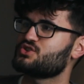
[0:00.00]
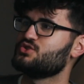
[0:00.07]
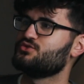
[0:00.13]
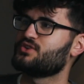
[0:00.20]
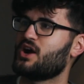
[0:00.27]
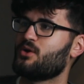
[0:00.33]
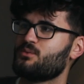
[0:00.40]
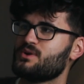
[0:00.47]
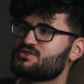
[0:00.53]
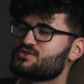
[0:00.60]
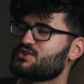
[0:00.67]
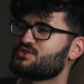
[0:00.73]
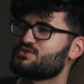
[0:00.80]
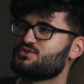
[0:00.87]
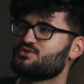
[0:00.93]
you've got
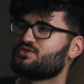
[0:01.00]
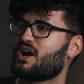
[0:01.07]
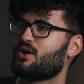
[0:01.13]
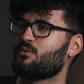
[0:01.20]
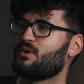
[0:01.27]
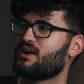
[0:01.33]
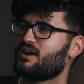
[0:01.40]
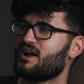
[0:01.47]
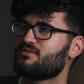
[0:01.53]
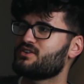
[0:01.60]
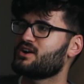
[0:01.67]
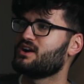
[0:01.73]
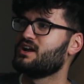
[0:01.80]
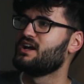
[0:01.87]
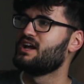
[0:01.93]
wizards, you've got
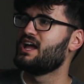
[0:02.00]
wherever.